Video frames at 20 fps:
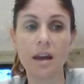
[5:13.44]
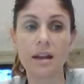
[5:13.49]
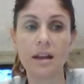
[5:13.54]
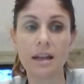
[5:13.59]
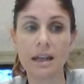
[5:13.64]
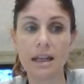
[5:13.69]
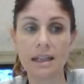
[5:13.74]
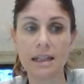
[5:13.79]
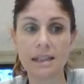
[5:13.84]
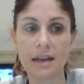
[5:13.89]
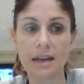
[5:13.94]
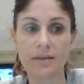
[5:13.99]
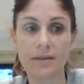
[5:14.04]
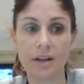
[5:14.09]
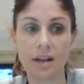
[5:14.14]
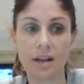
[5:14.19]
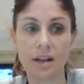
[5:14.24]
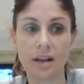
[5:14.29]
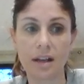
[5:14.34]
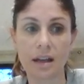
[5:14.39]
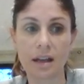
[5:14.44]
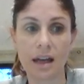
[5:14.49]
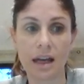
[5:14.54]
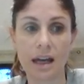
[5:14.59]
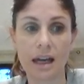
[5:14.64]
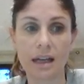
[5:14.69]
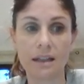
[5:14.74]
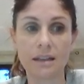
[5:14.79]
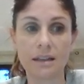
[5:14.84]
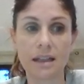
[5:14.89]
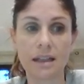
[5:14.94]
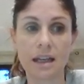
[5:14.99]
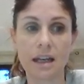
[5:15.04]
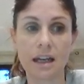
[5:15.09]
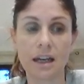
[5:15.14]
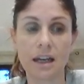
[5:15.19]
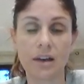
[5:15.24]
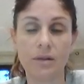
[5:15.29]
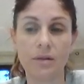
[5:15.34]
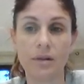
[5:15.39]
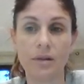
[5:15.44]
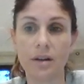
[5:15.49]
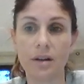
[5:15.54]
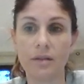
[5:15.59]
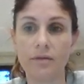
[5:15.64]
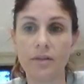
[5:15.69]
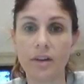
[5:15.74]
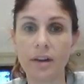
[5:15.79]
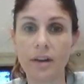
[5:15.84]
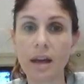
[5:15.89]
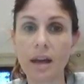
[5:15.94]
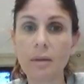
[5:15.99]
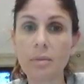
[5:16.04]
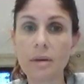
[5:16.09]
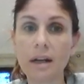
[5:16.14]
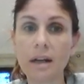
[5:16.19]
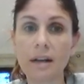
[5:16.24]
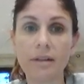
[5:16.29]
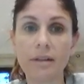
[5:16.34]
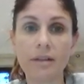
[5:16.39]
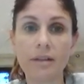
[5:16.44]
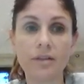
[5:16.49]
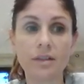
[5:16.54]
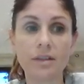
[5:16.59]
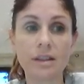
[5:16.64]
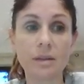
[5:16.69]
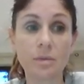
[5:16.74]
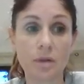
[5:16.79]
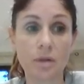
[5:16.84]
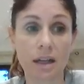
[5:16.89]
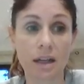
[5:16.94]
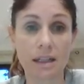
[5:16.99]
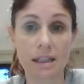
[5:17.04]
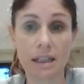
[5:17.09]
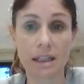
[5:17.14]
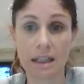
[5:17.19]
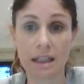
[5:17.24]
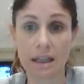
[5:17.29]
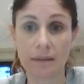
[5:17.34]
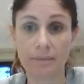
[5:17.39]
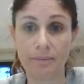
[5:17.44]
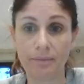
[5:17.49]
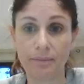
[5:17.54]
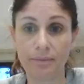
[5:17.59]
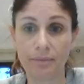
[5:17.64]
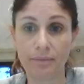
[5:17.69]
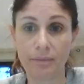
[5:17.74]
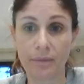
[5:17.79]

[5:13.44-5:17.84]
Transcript: Let's have a look at our vocabulary for subtracting them.